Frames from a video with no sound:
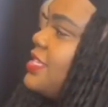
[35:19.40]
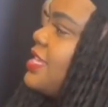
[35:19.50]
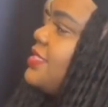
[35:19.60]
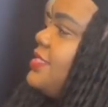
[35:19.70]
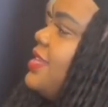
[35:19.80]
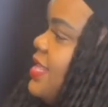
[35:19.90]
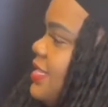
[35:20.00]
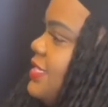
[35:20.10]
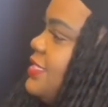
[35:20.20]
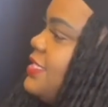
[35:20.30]

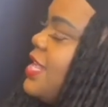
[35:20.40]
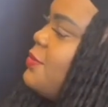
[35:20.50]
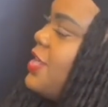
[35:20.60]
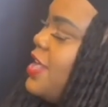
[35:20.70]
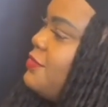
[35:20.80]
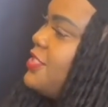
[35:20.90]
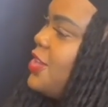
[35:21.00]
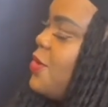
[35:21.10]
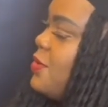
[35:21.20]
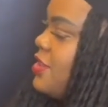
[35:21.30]
STIs, I would have to
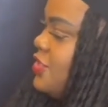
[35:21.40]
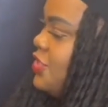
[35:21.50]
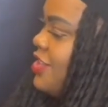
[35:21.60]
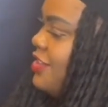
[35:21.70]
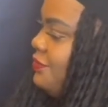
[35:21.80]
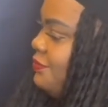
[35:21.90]
go with Usher.